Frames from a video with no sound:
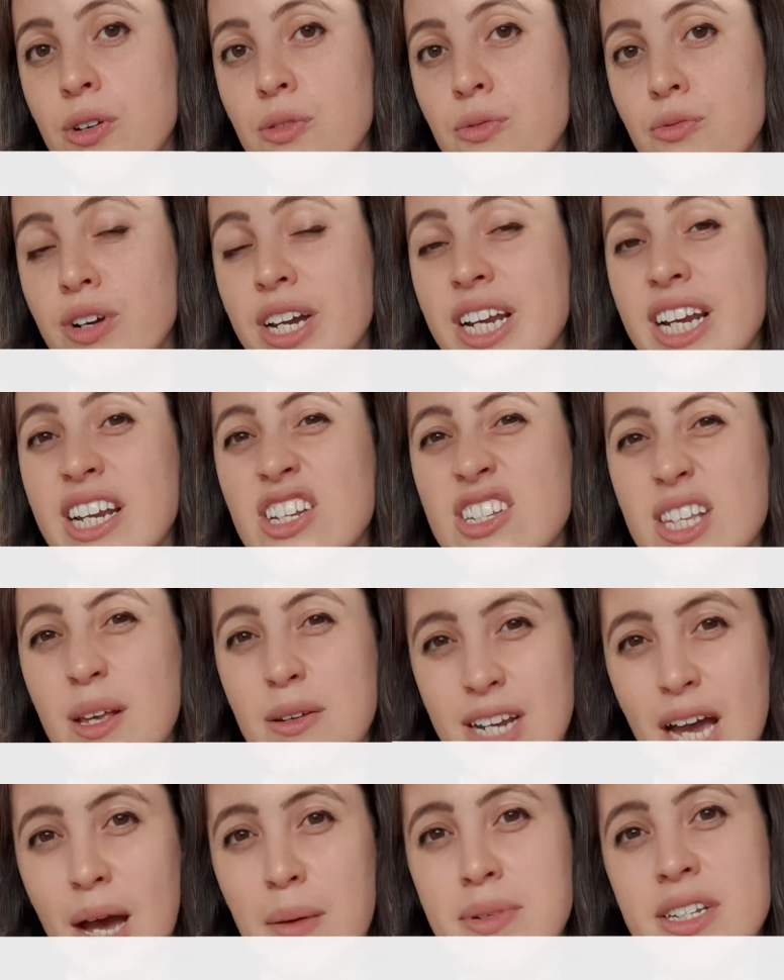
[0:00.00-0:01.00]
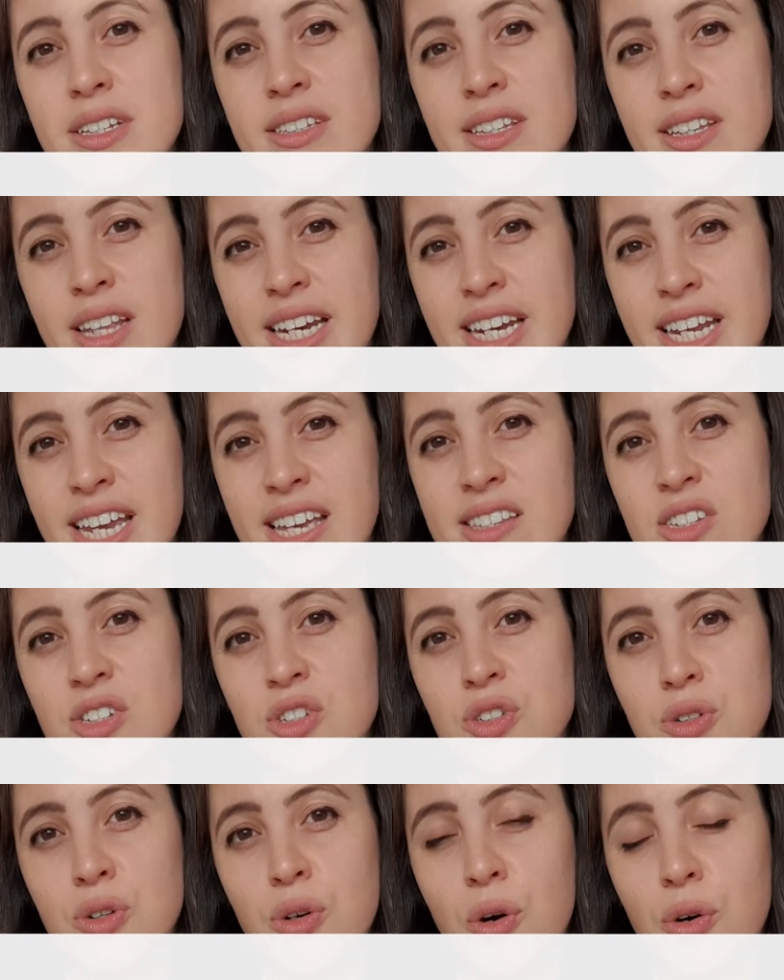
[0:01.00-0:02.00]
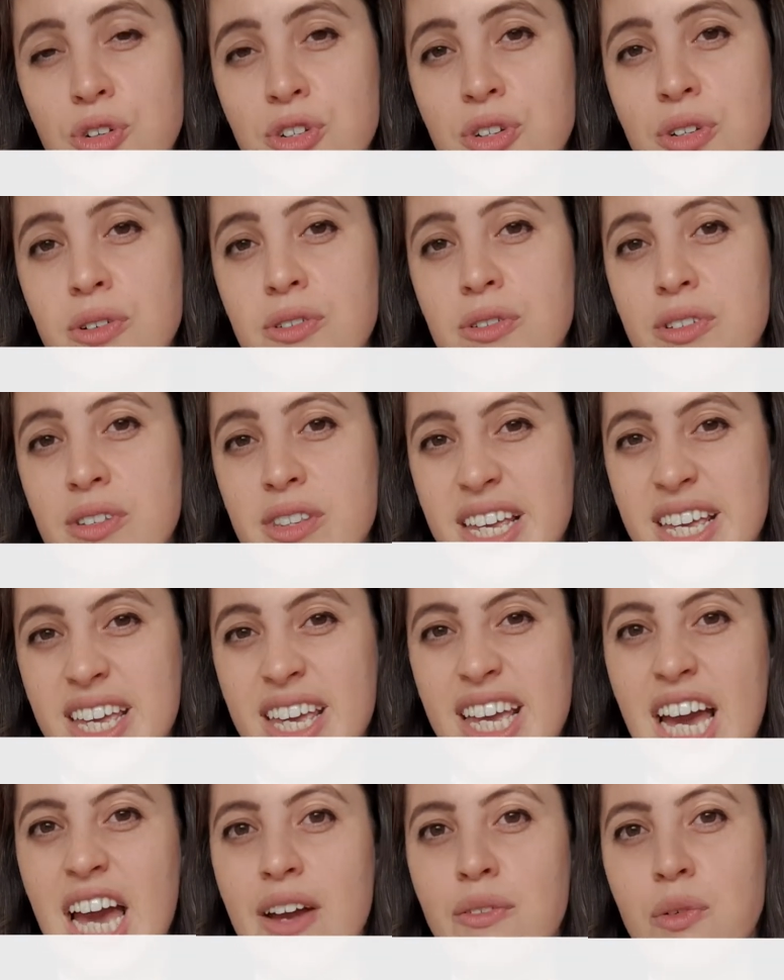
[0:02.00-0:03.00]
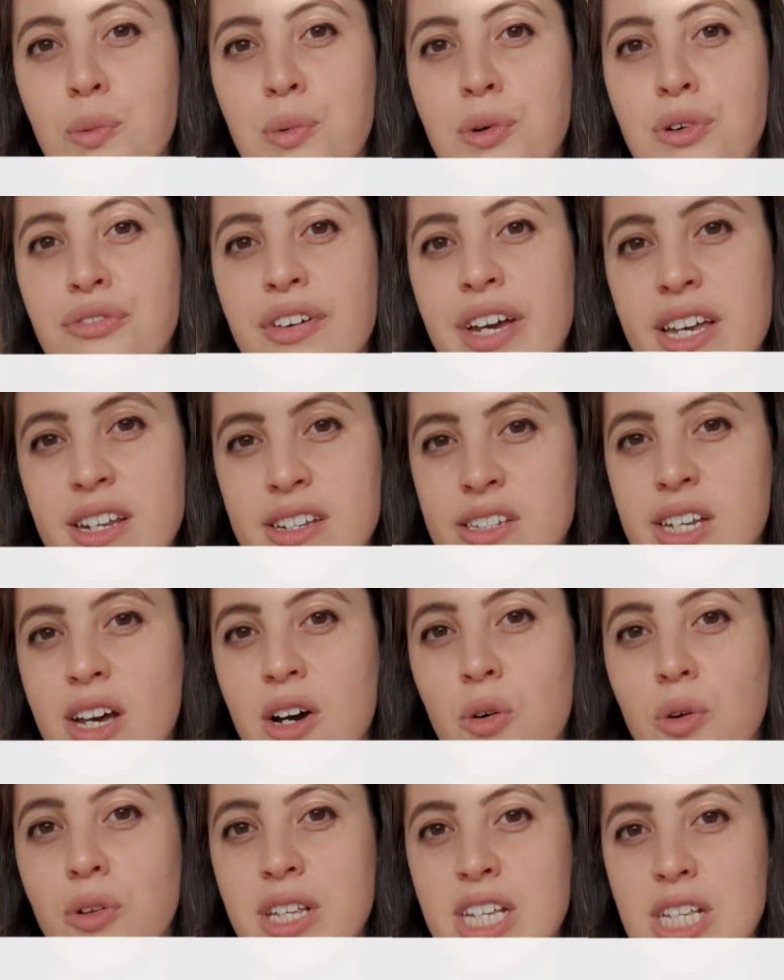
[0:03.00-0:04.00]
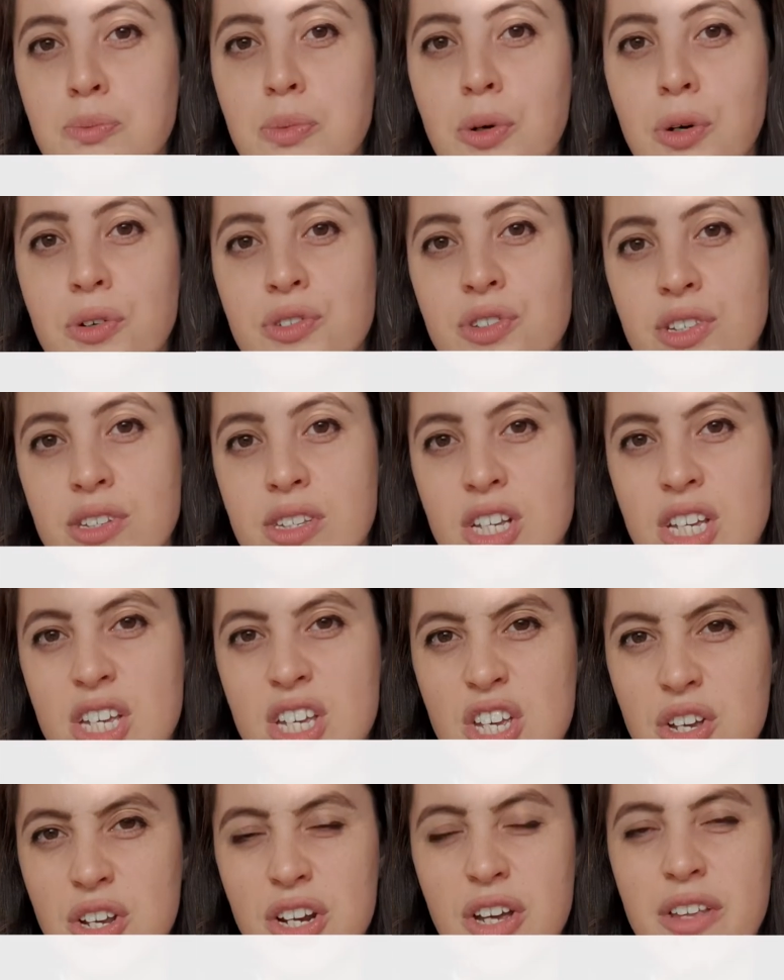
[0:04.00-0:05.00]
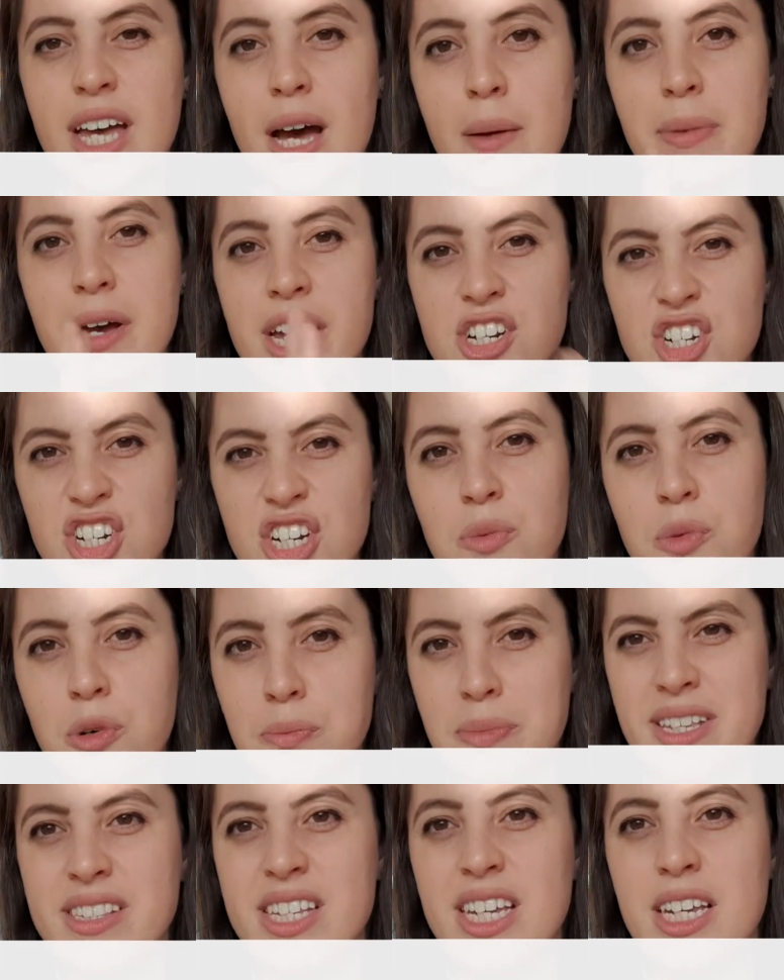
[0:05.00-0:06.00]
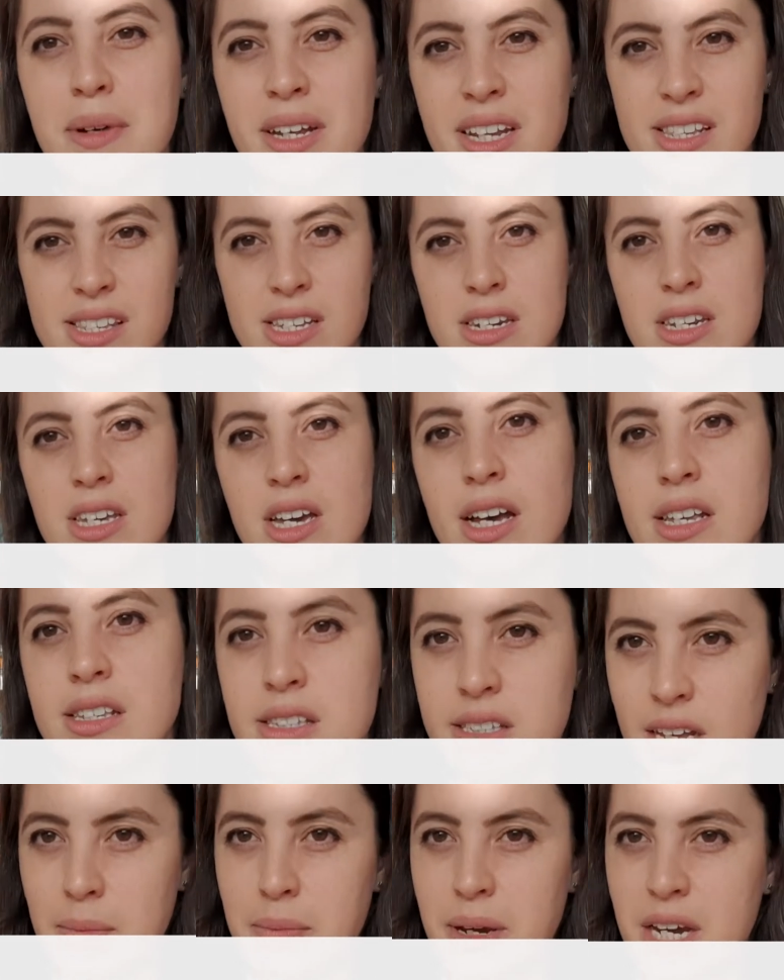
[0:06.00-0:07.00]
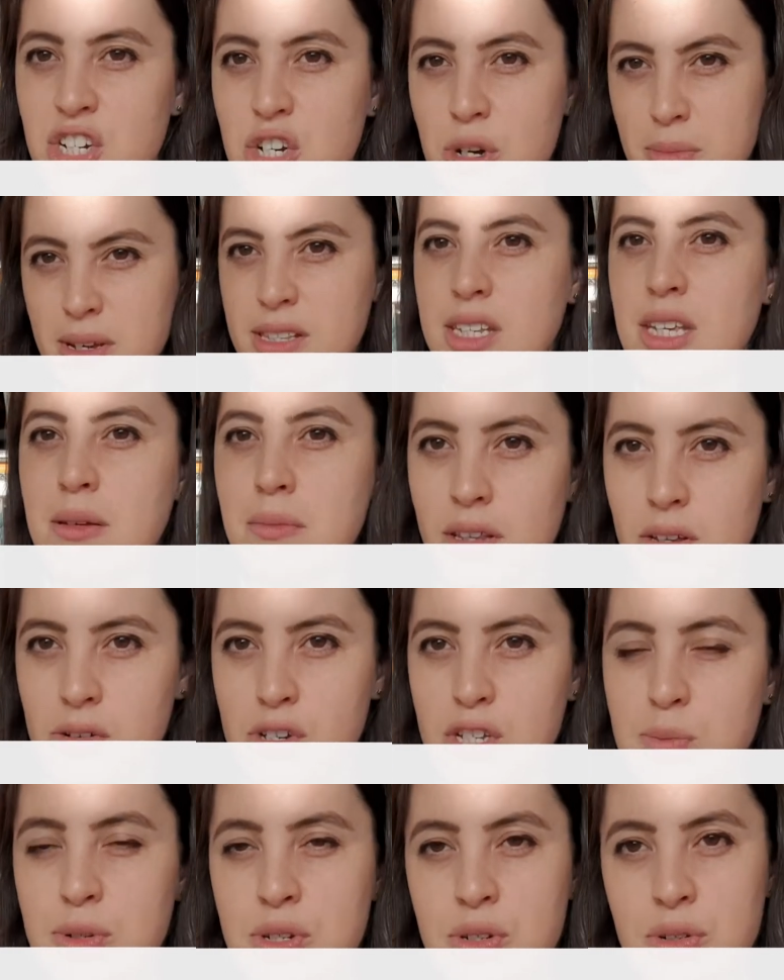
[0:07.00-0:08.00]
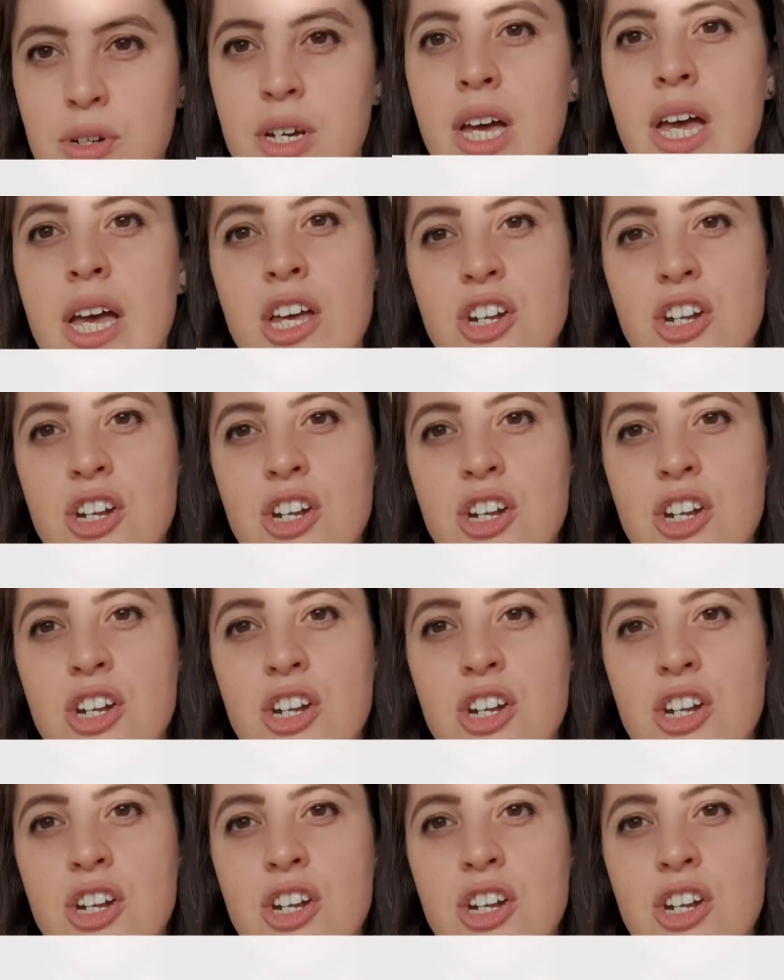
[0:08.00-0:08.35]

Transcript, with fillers: really just adapting to their needs, not thinking everyone will fit into all these boxes that, you know, that patient will be seen by the CDS and that patient will be seen by the hospital.